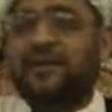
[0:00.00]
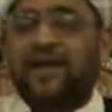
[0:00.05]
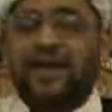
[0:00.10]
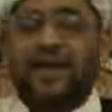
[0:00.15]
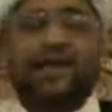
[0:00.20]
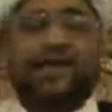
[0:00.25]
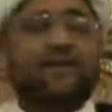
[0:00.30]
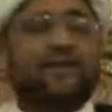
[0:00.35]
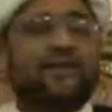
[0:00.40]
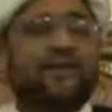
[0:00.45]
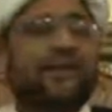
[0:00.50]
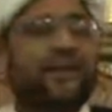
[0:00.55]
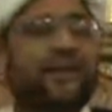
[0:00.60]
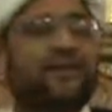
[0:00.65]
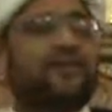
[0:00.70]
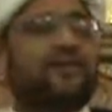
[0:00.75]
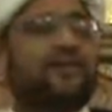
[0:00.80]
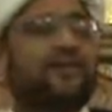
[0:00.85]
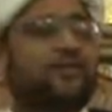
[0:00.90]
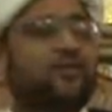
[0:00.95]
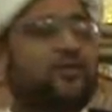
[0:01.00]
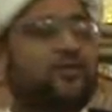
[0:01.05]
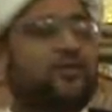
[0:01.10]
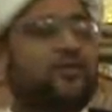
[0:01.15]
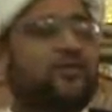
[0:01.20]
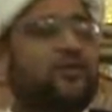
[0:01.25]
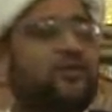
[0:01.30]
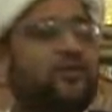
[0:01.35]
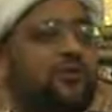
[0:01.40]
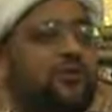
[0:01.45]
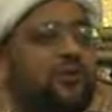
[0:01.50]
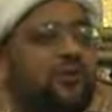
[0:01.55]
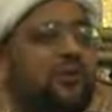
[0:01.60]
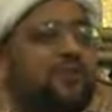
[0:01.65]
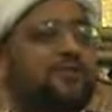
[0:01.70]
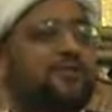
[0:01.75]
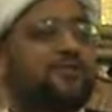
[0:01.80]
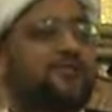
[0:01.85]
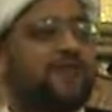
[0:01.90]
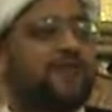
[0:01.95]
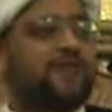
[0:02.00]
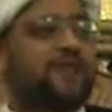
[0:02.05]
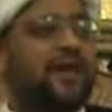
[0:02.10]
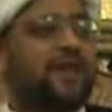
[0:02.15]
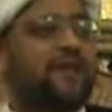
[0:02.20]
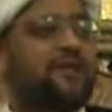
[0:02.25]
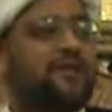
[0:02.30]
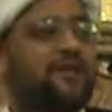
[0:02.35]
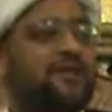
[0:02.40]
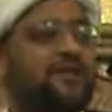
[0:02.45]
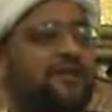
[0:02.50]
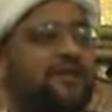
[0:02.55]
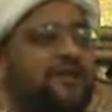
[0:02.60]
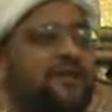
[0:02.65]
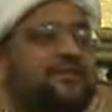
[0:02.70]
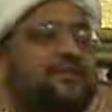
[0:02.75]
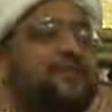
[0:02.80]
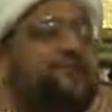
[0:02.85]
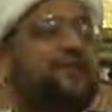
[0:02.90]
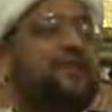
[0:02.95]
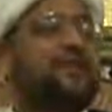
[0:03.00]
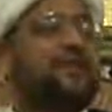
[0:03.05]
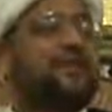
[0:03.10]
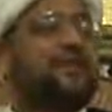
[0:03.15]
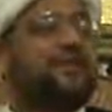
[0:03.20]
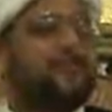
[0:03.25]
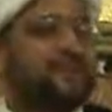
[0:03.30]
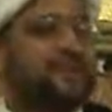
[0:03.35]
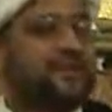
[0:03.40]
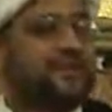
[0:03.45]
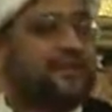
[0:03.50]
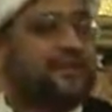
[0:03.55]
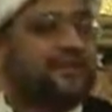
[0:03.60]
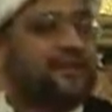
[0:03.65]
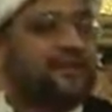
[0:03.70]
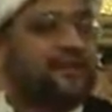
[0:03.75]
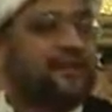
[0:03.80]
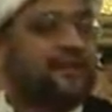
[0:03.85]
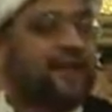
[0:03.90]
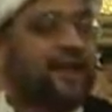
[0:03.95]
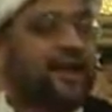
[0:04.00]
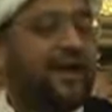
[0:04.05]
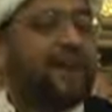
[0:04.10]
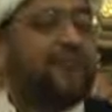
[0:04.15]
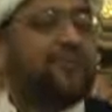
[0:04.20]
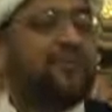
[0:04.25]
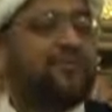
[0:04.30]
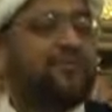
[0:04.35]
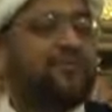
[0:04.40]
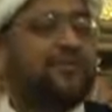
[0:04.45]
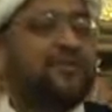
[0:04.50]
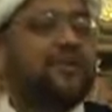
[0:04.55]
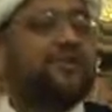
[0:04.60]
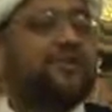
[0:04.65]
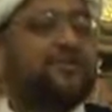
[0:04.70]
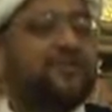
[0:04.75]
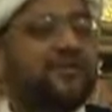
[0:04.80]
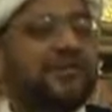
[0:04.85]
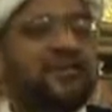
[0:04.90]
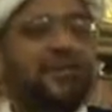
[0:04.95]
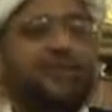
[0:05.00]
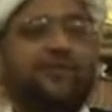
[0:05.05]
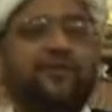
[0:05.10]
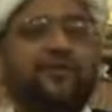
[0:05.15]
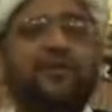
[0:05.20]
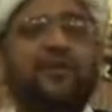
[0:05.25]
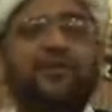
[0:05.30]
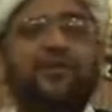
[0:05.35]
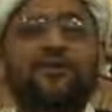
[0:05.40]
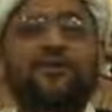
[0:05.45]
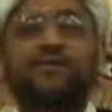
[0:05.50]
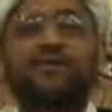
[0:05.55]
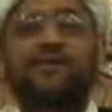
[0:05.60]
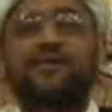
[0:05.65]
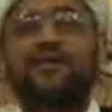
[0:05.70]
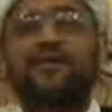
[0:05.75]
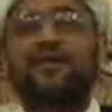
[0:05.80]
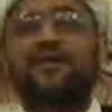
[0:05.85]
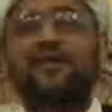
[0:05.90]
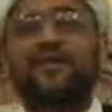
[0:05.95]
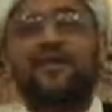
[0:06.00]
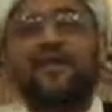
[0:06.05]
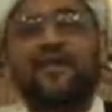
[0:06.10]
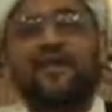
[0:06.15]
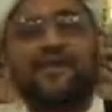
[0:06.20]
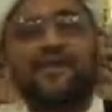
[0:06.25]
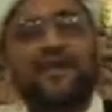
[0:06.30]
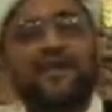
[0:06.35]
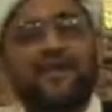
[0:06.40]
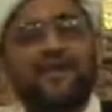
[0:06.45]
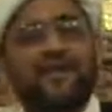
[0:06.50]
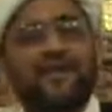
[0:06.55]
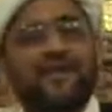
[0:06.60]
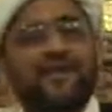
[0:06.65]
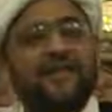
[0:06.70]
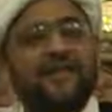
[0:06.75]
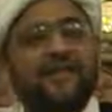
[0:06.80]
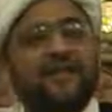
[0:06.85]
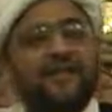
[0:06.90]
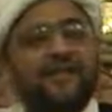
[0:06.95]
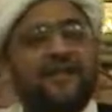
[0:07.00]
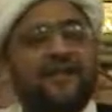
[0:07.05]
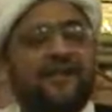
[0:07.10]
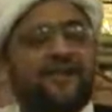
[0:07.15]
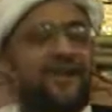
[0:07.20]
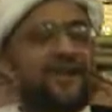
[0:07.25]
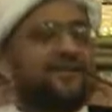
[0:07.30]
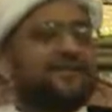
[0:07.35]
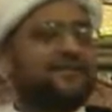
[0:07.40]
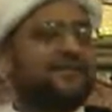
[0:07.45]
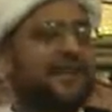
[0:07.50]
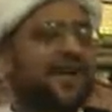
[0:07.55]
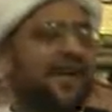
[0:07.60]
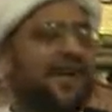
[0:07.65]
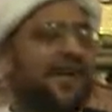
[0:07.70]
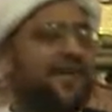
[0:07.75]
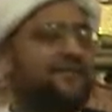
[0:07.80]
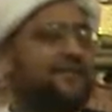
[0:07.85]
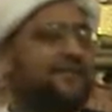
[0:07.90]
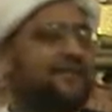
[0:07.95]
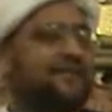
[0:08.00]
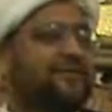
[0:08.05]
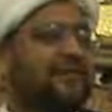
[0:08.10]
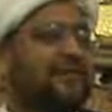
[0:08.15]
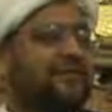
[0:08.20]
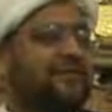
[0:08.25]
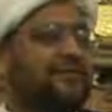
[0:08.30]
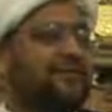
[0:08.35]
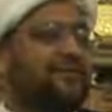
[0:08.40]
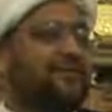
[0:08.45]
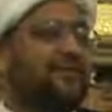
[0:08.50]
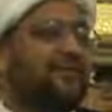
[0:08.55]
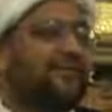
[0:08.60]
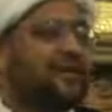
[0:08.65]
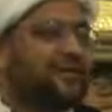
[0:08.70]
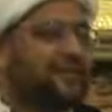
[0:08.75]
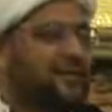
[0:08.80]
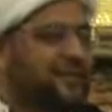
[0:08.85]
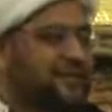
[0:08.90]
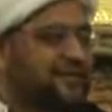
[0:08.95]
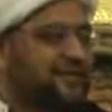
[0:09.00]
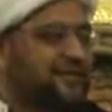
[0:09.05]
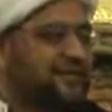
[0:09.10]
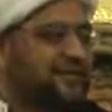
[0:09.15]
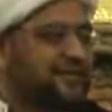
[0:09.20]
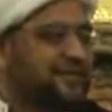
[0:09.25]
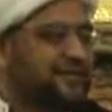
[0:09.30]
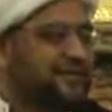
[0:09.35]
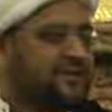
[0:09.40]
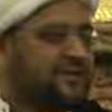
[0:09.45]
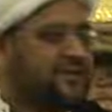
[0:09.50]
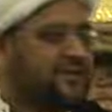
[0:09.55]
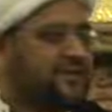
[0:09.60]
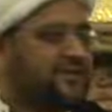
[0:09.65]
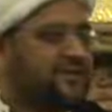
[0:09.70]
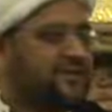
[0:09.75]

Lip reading: that an individual who has just had a speeding ticket ends up in jail because he hasn't had the right representation?